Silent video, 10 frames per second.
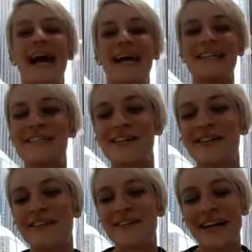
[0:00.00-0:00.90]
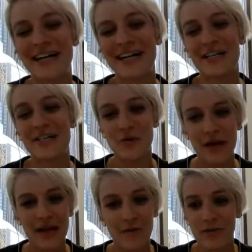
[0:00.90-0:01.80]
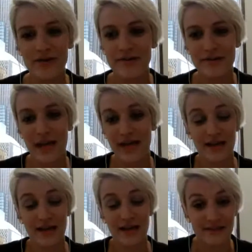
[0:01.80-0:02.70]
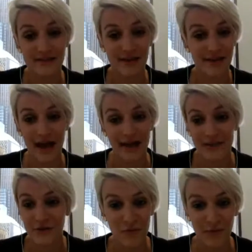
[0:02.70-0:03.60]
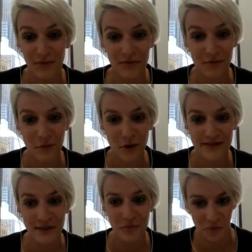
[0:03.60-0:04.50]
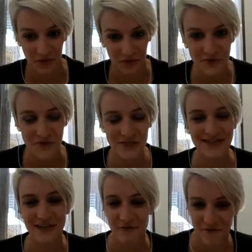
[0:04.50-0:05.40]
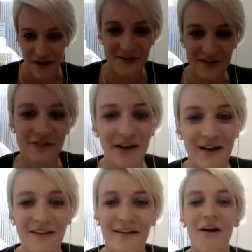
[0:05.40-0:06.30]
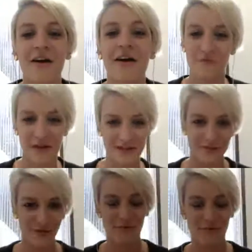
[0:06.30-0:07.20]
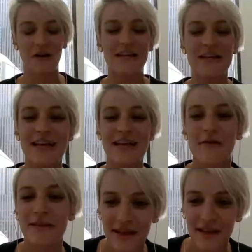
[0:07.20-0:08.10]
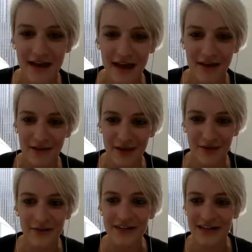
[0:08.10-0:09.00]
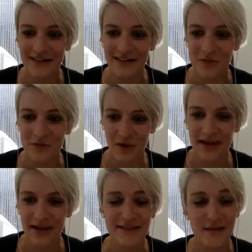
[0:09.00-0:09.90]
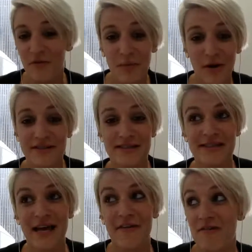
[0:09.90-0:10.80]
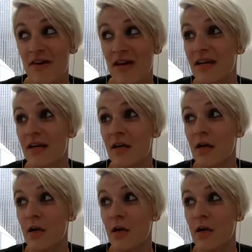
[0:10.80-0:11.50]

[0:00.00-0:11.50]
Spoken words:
And so Joy was and is an active member of the Bossed Up world. She's an advisor on our advisory board, and we love having you, Joy. And some of our bosses have even